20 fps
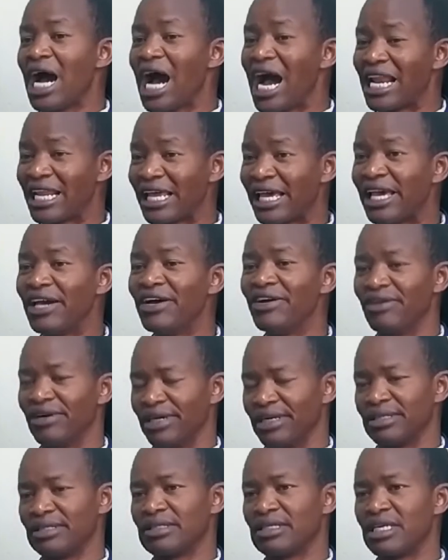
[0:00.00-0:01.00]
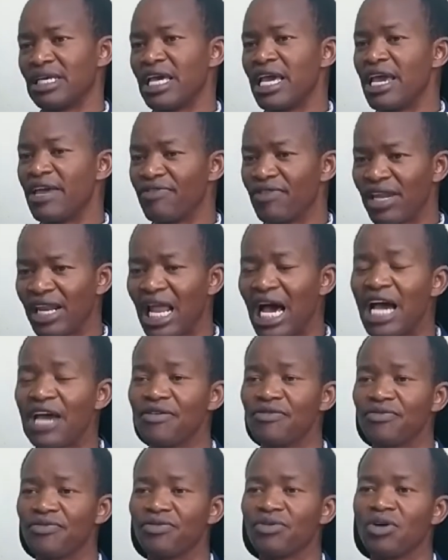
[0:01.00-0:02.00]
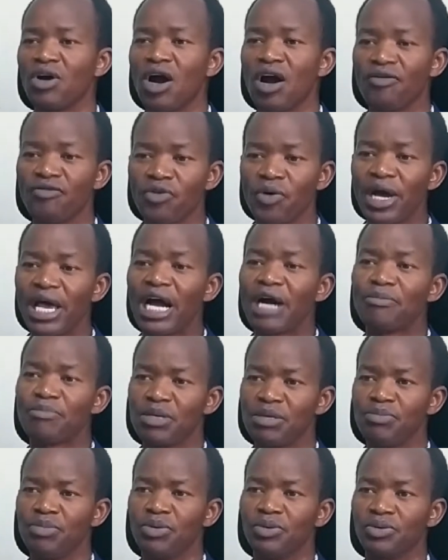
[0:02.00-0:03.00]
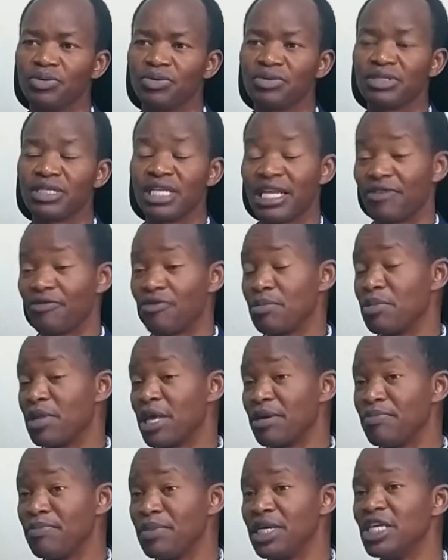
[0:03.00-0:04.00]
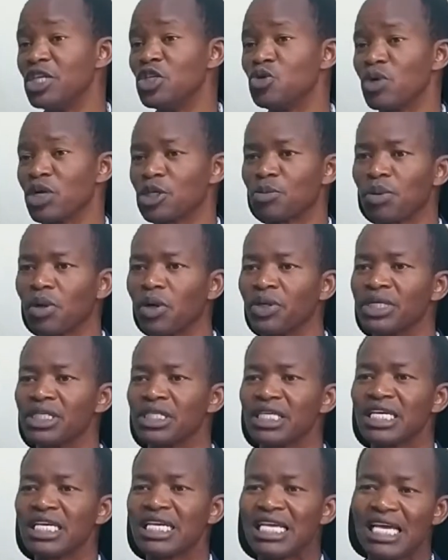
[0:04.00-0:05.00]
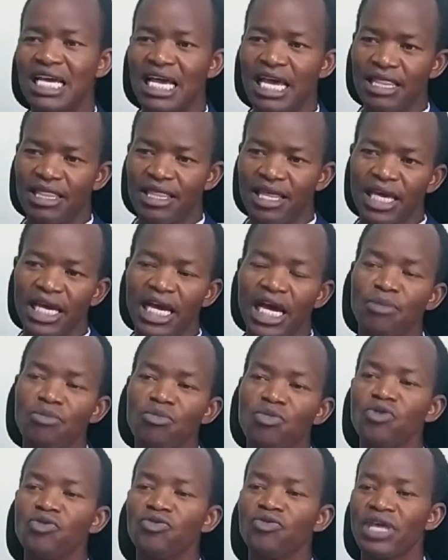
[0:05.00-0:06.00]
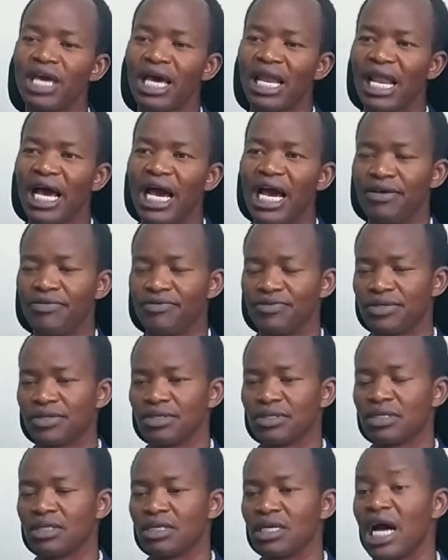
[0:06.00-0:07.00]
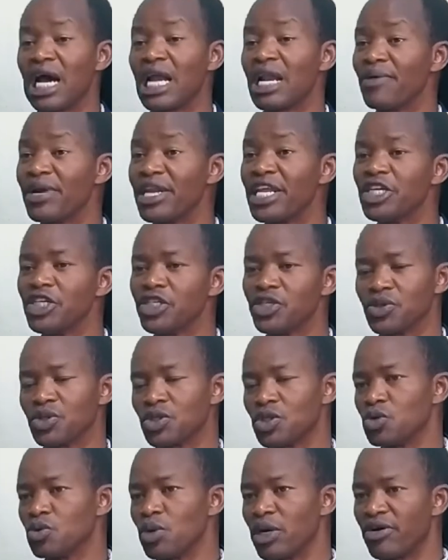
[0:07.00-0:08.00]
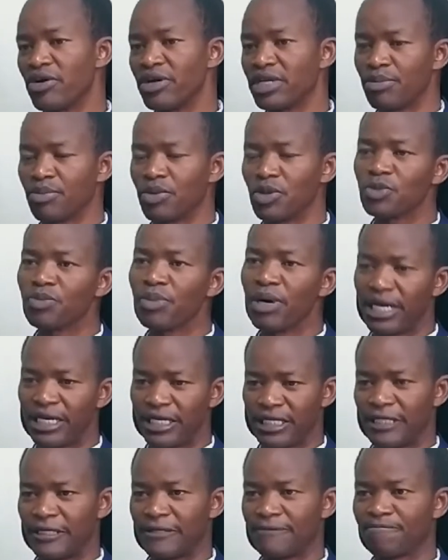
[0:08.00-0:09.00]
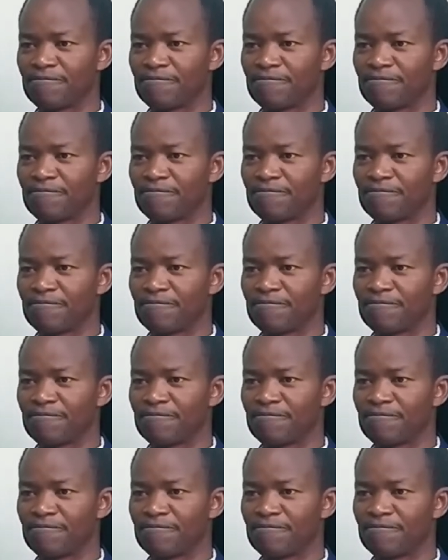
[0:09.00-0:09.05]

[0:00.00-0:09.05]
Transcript: and era in the life of our young people, that if they begin to exploit, they can move their lives and our nations to a greater prosperity.